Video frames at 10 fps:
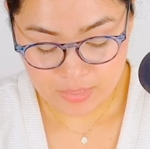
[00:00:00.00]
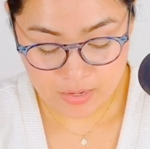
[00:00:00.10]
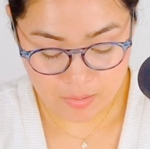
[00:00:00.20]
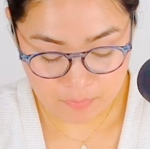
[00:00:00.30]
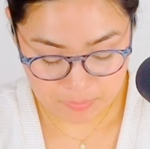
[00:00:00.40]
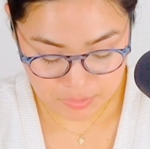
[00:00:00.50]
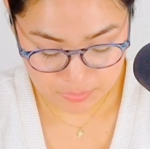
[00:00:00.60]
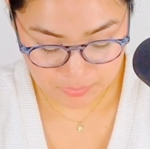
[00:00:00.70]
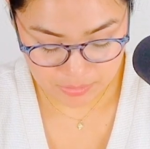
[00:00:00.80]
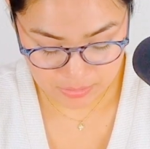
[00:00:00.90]
An
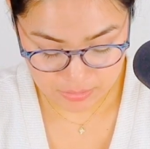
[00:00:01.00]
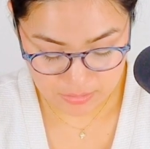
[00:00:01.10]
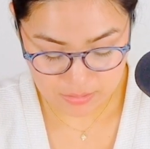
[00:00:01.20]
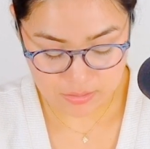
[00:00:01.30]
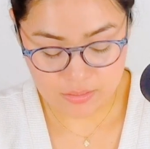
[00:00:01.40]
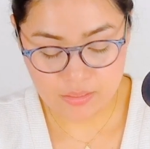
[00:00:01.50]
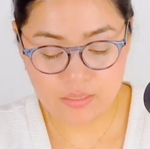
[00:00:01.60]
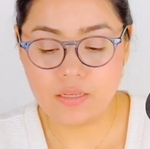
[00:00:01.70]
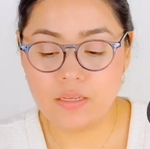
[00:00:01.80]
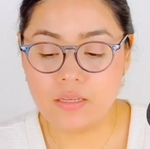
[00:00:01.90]
opportunity,
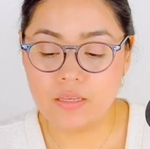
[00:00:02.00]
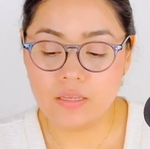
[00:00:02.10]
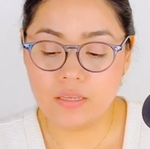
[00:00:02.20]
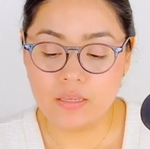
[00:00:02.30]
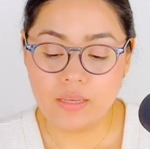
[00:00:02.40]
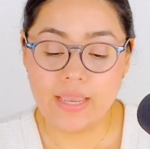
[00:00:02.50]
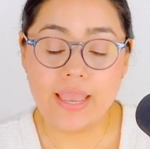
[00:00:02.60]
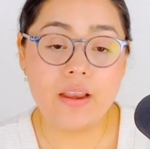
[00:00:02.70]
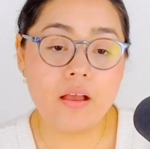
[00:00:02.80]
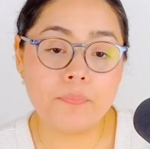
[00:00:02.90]

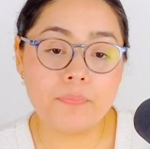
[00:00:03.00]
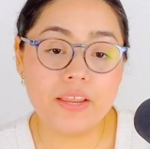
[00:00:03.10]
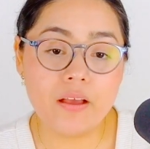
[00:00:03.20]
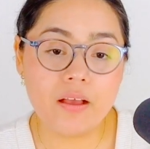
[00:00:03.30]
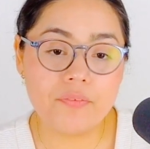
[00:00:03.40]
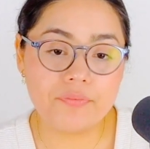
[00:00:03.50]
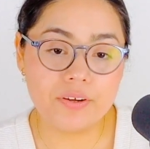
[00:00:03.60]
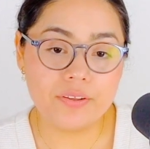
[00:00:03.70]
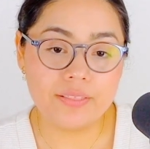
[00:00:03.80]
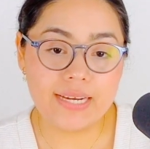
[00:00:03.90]
an, op an
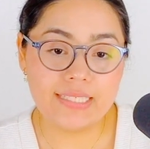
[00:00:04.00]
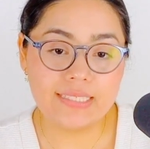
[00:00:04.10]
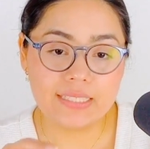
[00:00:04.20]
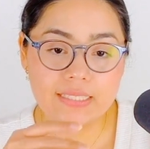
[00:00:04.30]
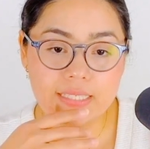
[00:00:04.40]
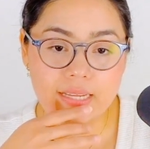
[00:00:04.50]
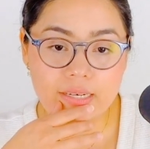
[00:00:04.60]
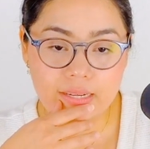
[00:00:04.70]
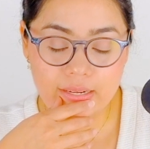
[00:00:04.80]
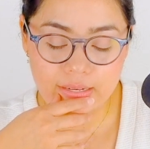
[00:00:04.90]
offer that is
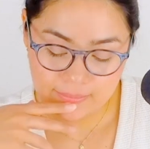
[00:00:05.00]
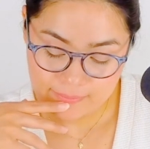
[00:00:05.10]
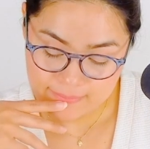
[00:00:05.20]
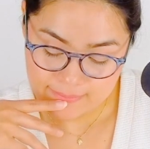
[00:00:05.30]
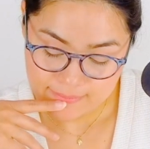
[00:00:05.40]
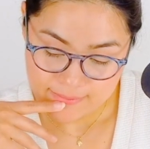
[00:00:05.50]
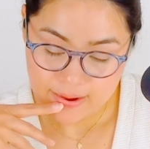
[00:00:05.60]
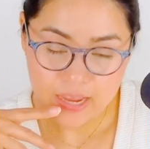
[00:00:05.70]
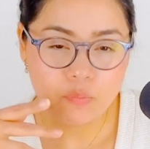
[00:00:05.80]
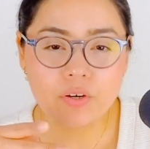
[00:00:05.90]
extended.
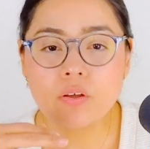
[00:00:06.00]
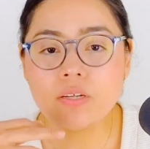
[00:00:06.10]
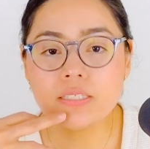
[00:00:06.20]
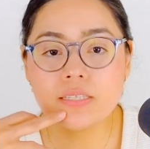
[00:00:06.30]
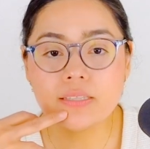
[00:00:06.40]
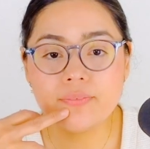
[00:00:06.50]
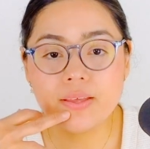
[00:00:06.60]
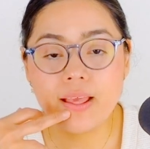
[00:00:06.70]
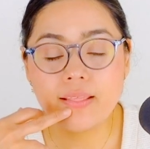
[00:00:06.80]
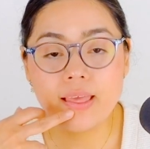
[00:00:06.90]
And we're going to leave
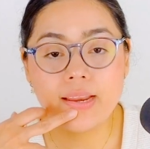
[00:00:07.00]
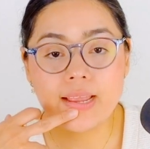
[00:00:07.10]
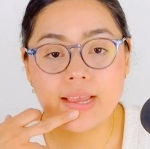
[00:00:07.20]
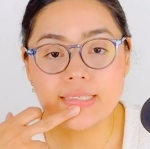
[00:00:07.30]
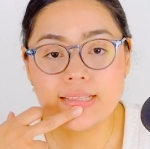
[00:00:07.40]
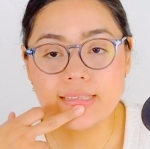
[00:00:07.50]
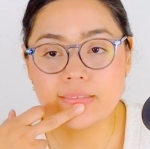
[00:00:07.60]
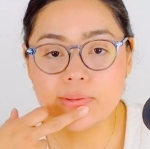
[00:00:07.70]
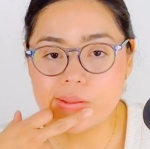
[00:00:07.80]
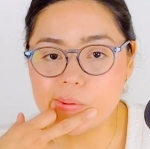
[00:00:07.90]
it at that, guys.
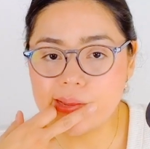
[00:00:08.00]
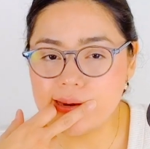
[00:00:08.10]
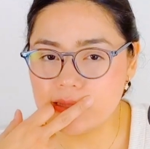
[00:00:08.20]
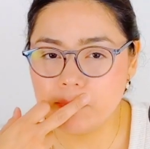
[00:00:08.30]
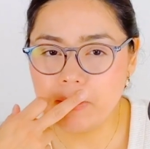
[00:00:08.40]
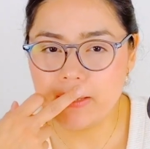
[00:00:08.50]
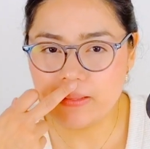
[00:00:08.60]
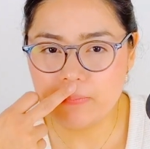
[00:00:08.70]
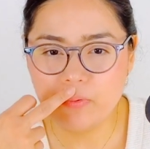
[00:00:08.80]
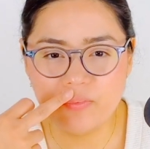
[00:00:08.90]
That's what you can expect
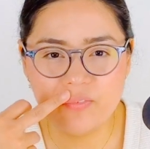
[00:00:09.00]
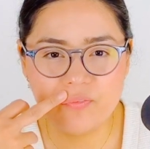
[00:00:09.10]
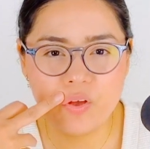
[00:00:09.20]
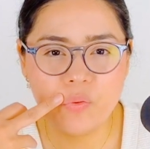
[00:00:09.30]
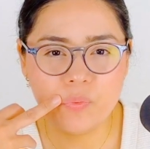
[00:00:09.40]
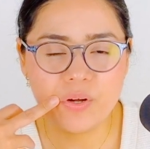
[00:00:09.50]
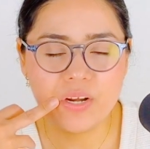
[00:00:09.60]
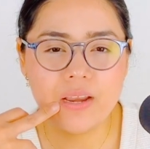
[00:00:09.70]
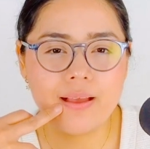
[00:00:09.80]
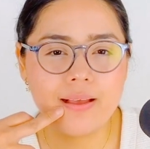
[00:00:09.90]
in moving forward,
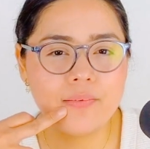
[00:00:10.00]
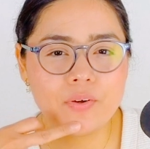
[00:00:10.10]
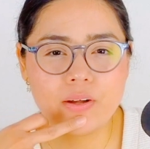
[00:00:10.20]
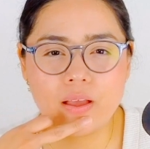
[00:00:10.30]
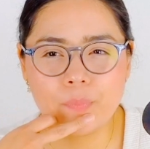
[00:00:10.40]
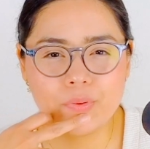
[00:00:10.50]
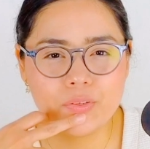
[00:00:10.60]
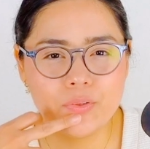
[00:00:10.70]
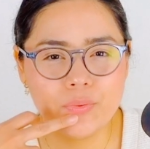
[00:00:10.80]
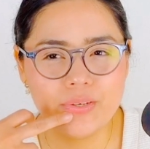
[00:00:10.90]
and offer an
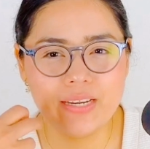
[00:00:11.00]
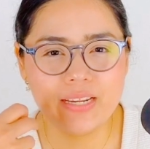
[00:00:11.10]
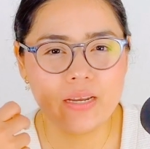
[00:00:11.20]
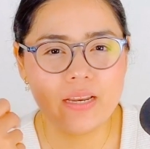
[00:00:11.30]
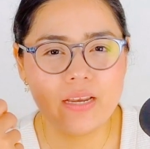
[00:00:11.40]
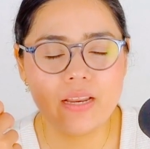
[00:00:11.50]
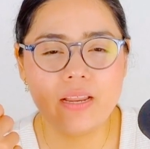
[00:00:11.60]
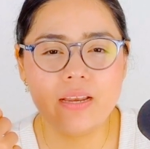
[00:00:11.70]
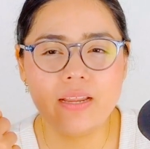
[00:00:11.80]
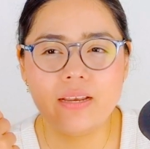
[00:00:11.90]
opportunity and, and,
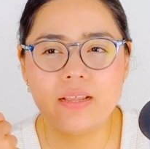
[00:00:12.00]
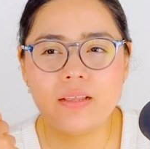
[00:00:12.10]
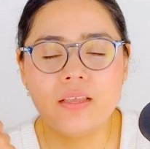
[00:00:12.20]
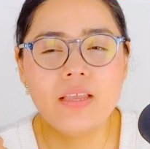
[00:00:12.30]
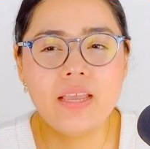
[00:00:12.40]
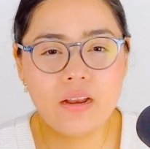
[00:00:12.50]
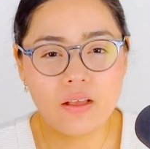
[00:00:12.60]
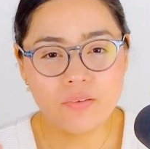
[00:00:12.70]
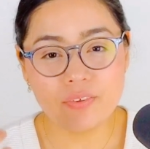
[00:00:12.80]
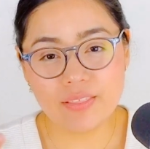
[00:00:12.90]
and, and a, an
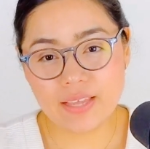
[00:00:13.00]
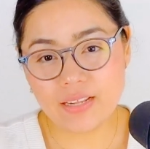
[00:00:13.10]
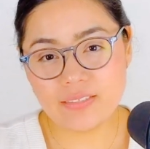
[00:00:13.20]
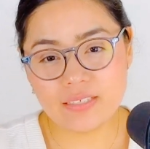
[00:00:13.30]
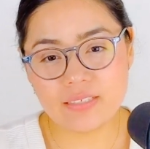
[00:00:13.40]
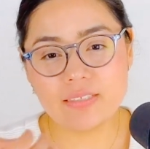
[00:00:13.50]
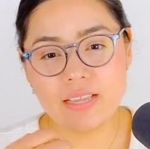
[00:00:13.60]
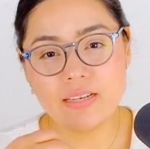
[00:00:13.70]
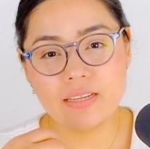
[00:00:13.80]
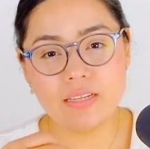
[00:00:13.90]
offer that is
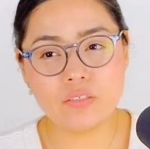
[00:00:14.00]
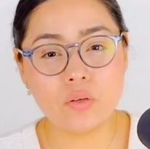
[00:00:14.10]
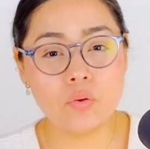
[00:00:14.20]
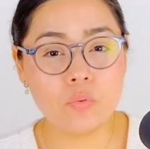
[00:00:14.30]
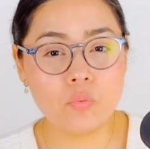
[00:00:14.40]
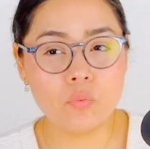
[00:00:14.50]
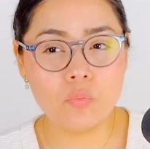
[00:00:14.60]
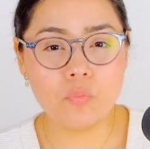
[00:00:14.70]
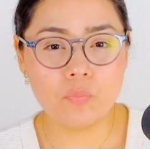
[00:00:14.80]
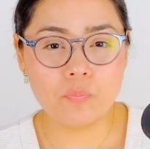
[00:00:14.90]
extended.
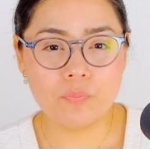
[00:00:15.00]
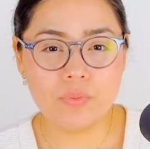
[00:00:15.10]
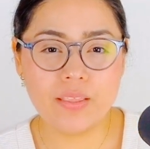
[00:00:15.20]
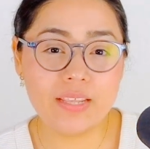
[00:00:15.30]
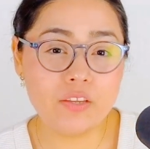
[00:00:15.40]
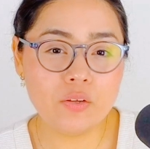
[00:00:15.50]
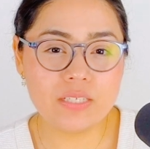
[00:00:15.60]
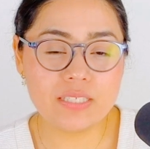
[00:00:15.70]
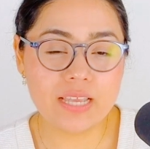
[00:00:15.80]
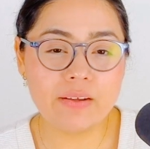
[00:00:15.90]
So, and then you
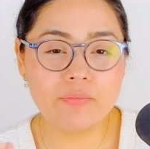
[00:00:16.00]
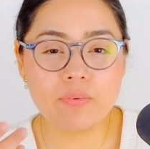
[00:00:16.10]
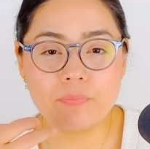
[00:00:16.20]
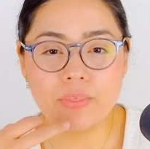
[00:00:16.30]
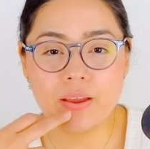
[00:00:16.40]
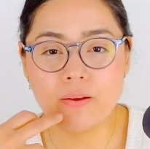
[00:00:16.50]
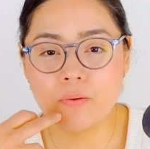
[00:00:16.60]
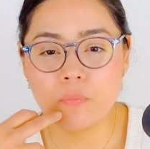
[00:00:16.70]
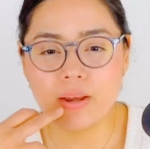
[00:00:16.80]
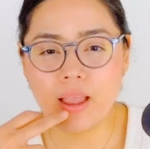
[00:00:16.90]
decide from there
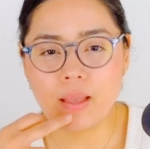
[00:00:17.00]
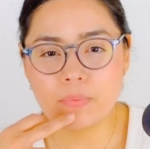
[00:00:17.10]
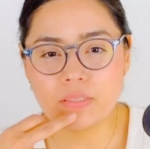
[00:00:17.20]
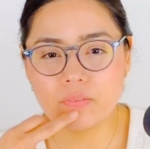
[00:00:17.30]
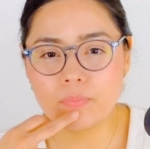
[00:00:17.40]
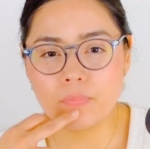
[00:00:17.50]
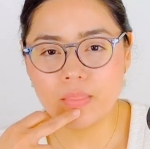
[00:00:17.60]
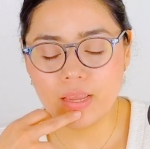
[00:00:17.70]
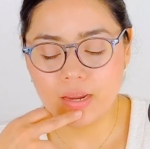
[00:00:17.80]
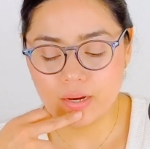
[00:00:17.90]
what happens from
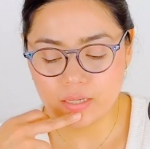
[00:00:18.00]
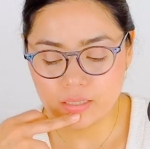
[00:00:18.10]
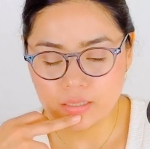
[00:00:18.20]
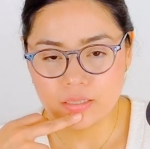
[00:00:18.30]
there.